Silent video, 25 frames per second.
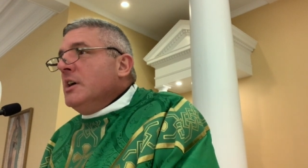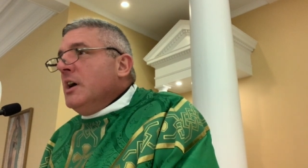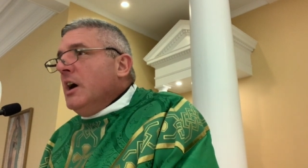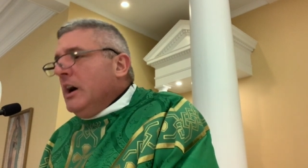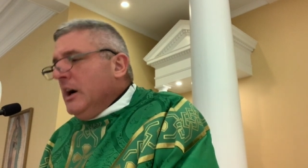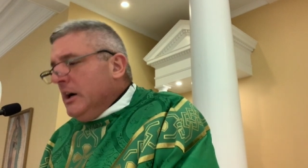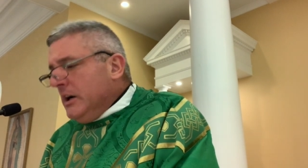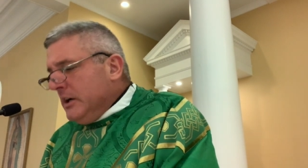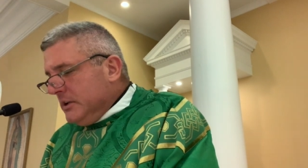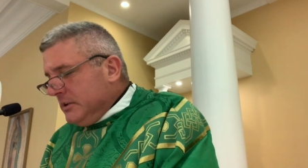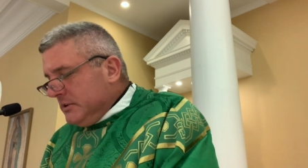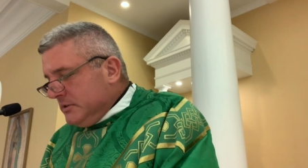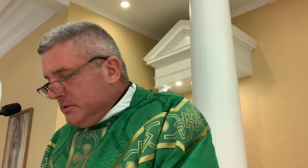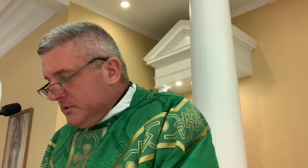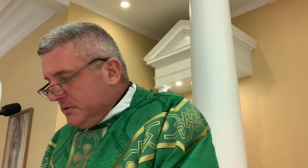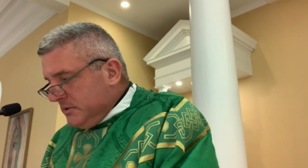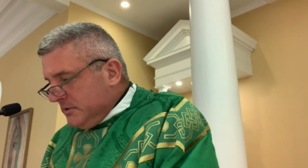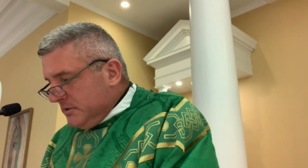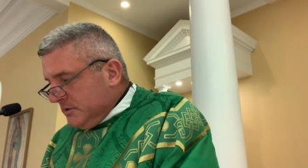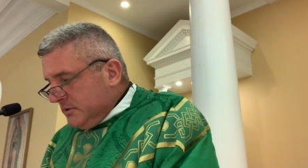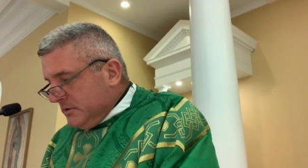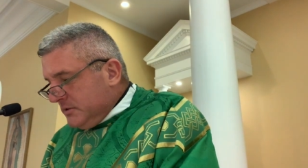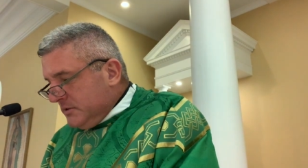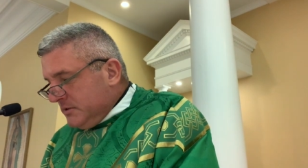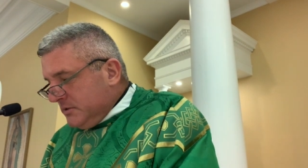Uh,
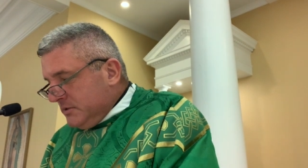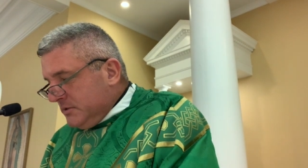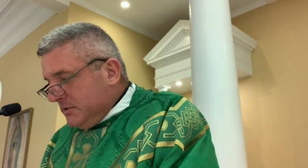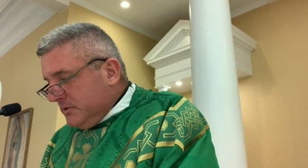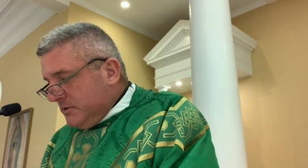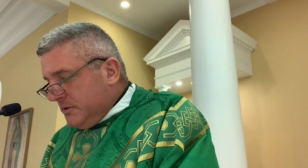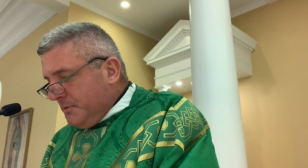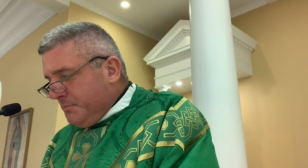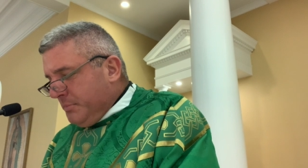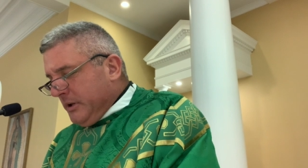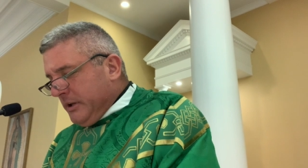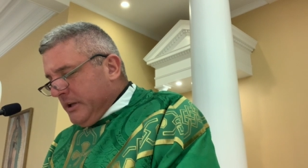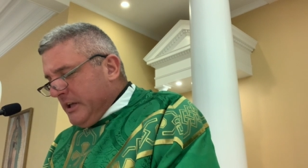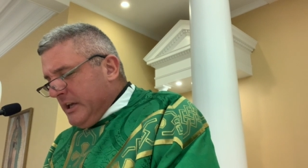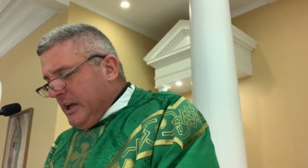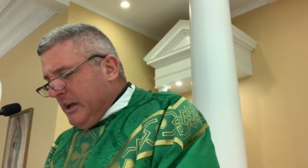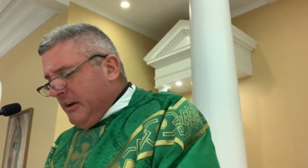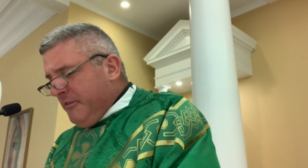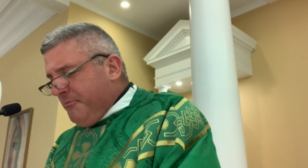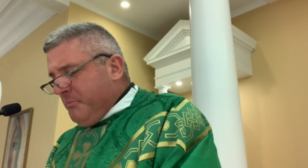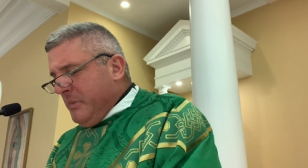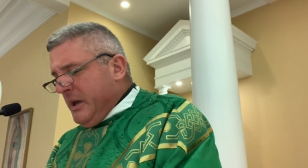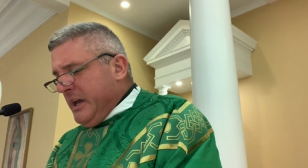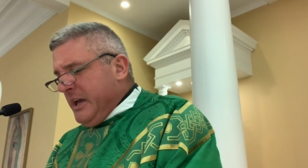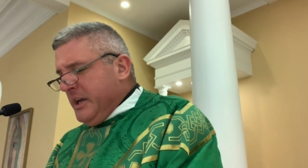to
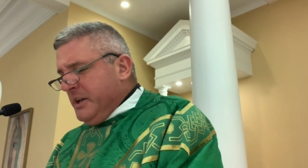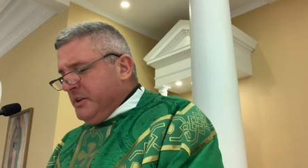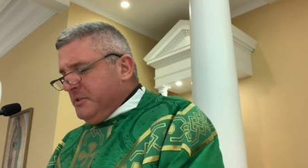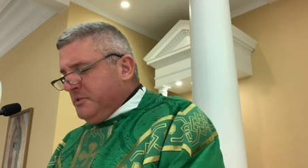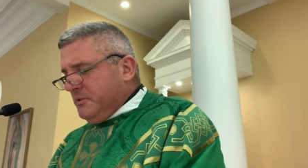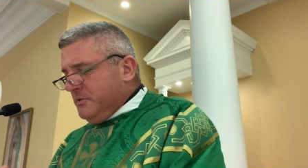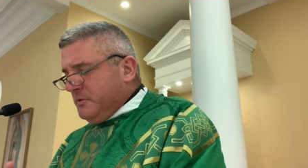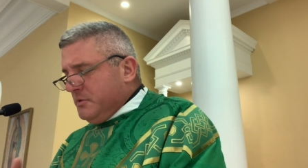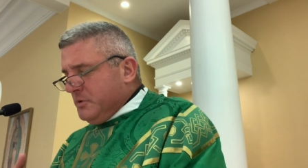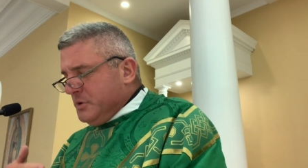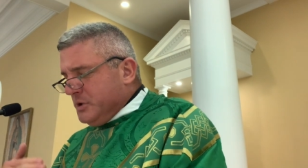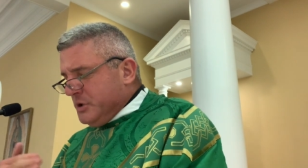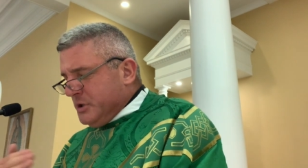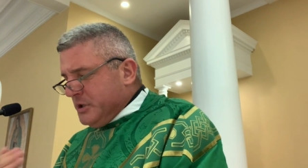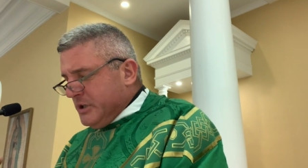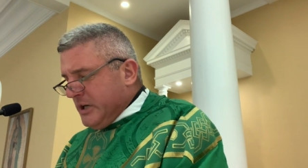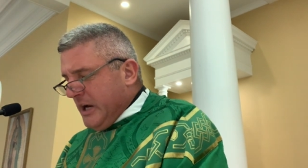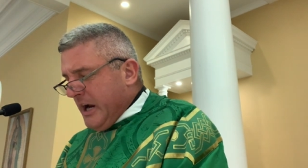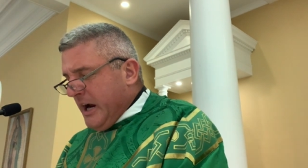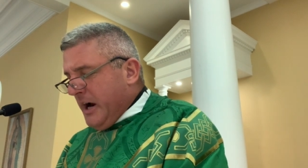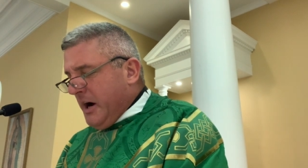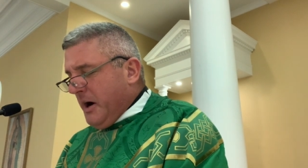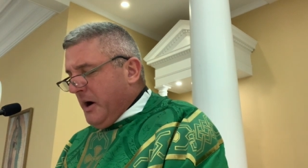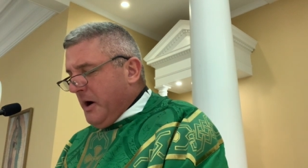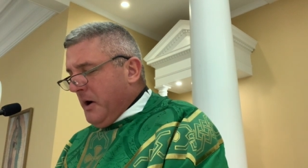believe means to
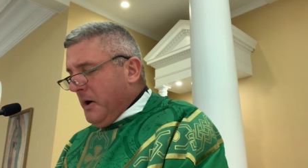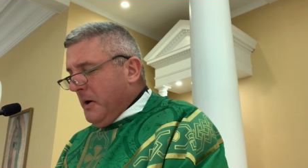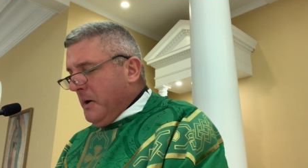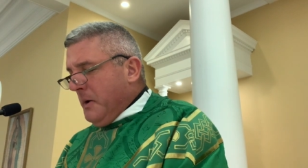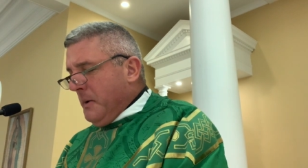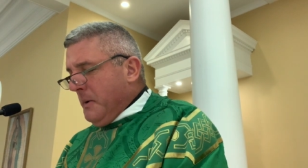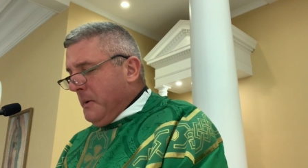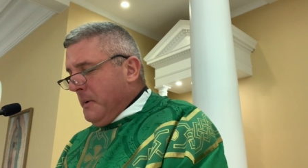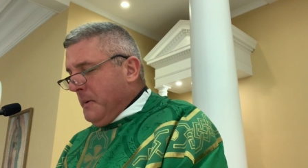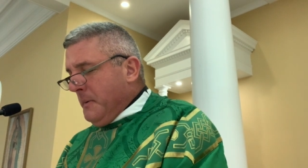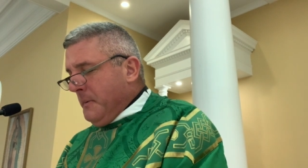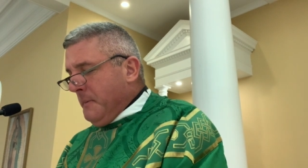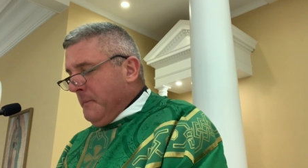share